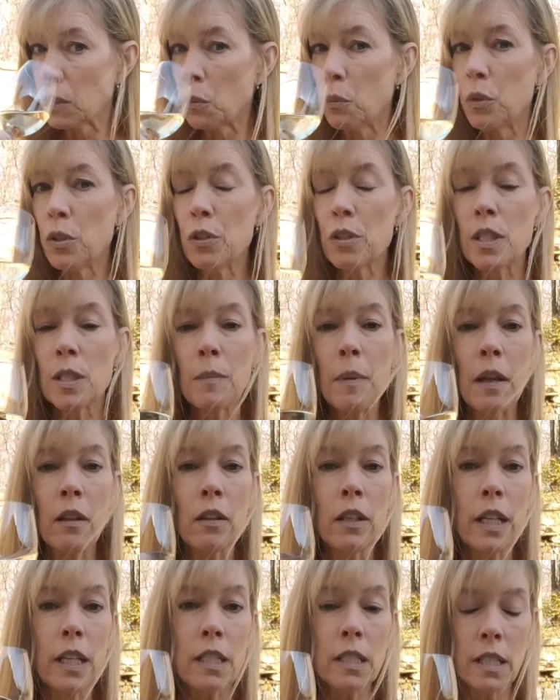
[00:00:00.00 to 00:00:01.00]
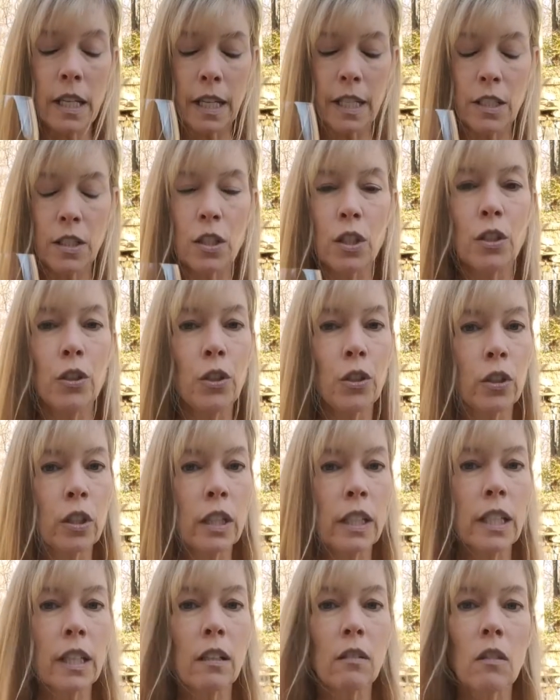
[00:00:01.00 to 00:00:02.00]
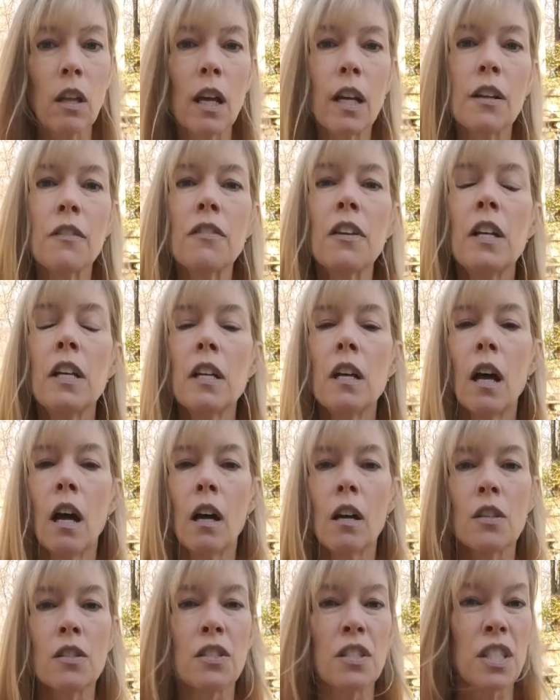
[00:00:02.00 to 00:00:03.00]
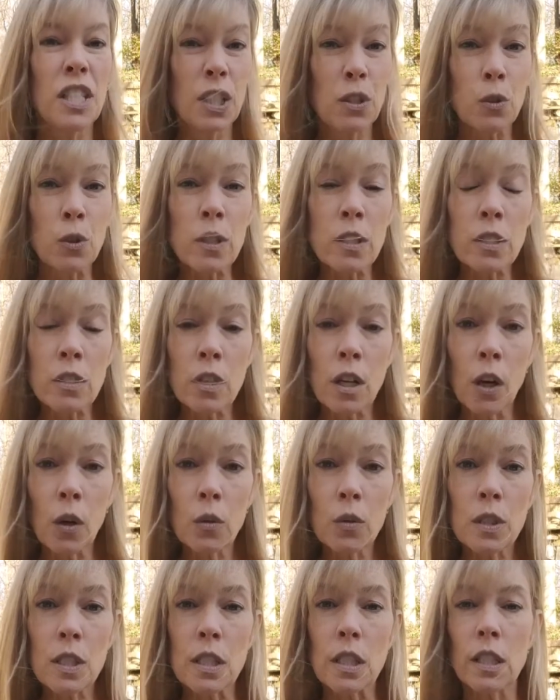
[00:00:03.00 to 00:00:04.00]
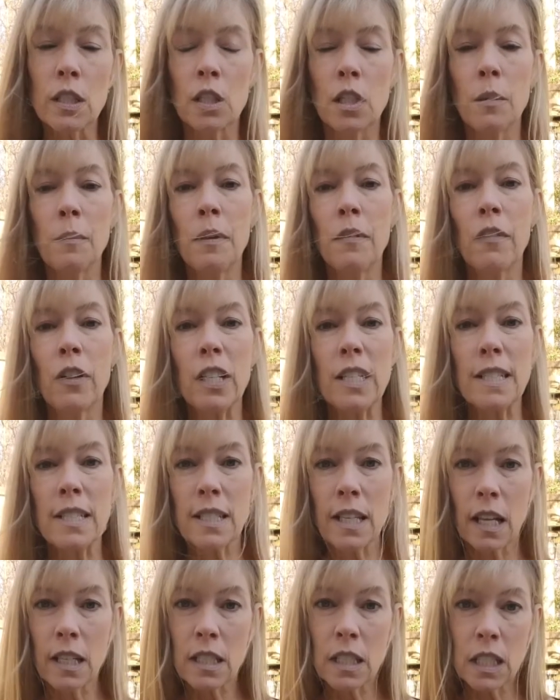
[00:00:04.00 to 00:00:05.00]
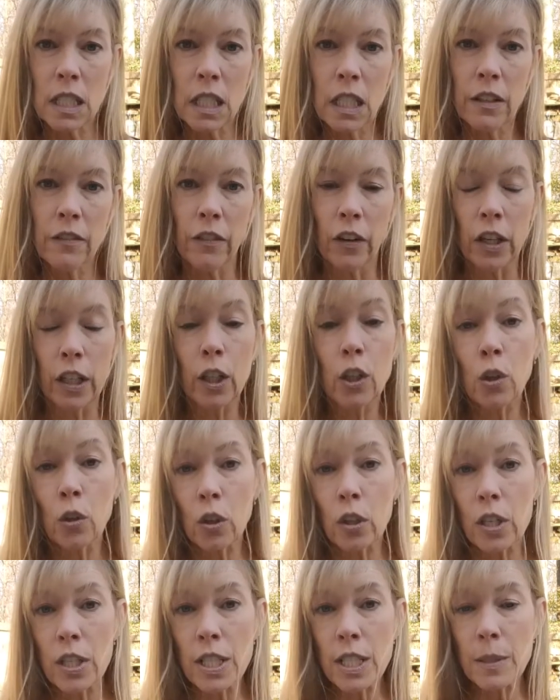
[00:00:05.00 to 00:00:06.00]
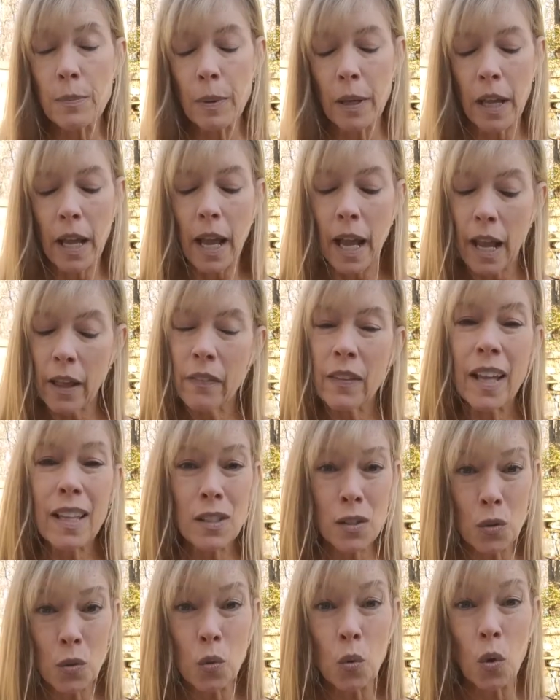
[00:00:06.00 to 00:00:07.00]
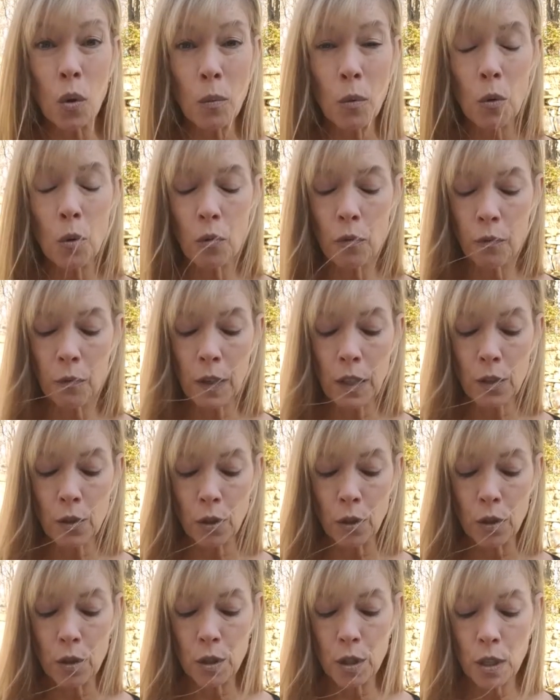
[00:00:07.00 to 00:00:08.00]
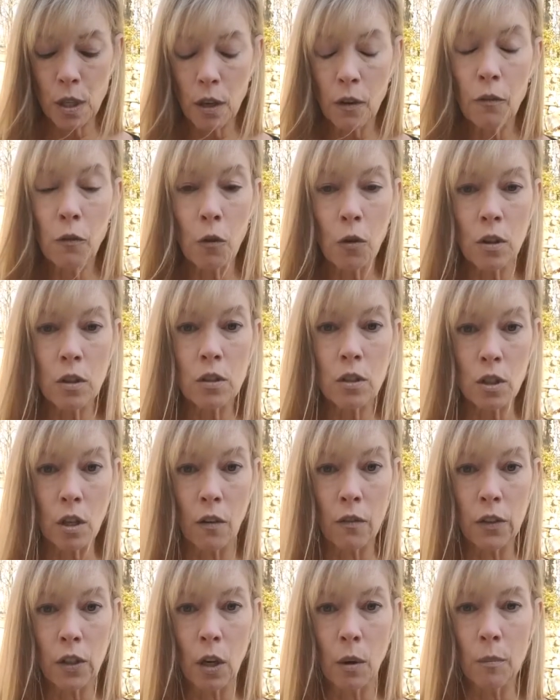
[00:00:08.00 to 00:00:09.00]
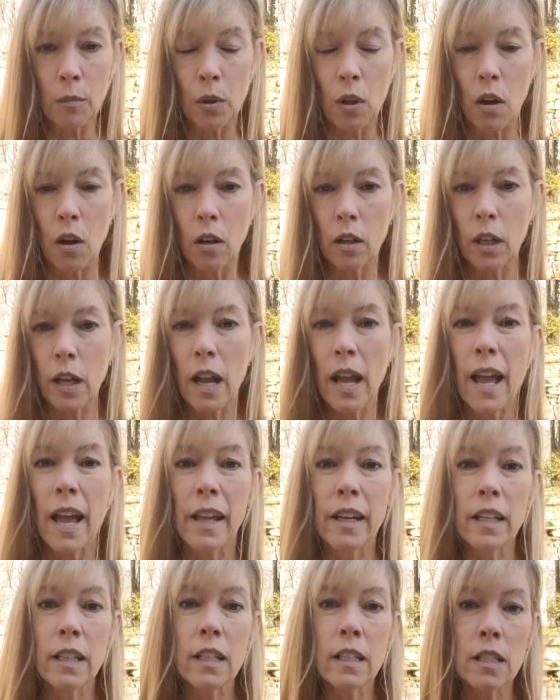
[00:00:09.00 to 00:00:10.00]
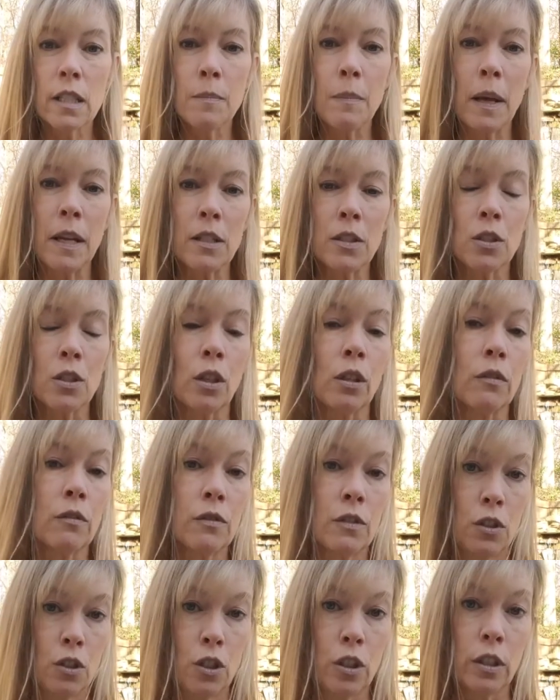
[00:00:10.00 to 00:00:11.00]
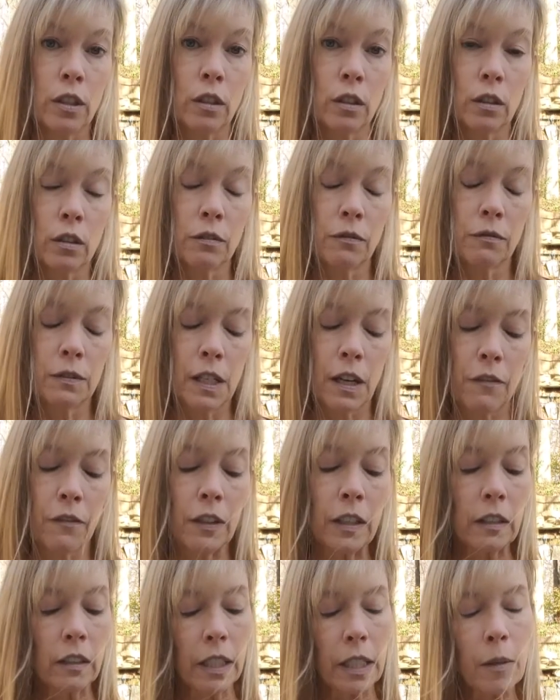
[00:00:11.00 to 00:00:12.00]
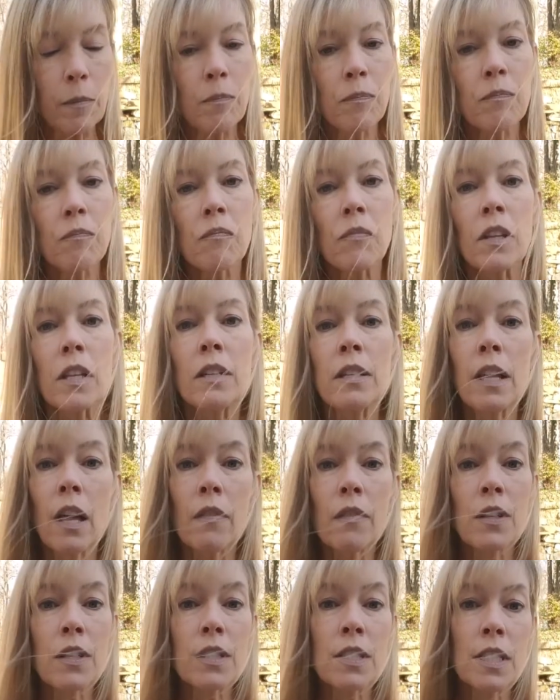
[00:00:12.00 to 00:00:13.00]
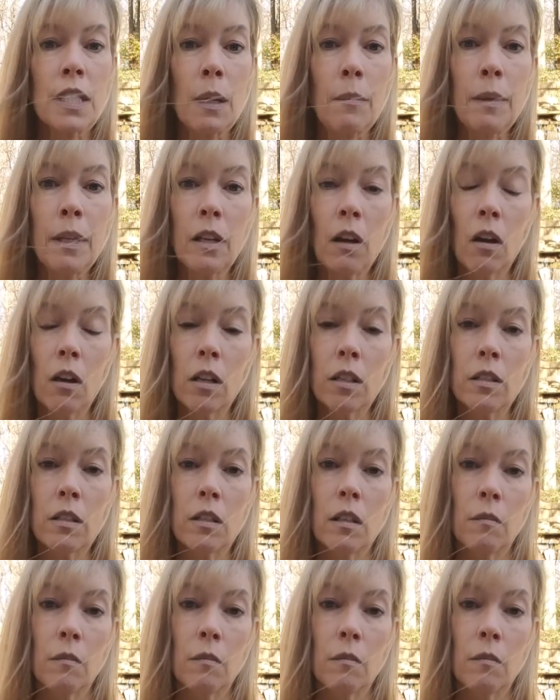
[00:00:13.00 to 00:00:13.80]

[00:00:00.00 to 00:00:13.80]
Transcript: when you smell it and taste it, you're going to get a lot of citrus notes. It's going to be very zesty, very crisp, and that's a normal feature for Sauvignon Blanc. And it is best served chilled, definitely. Now this Semillon